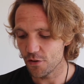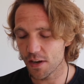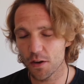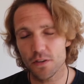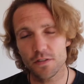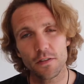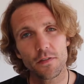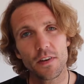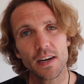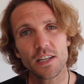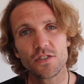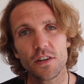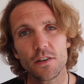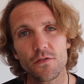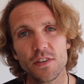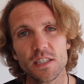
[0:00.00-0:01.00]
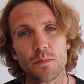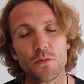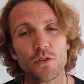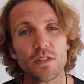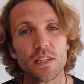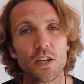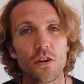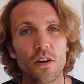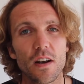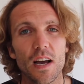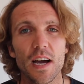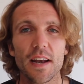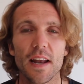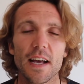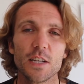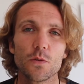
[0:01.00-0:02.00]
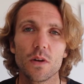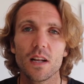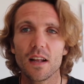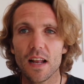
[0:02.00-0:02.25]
you can also find Jeffrey's music online as well.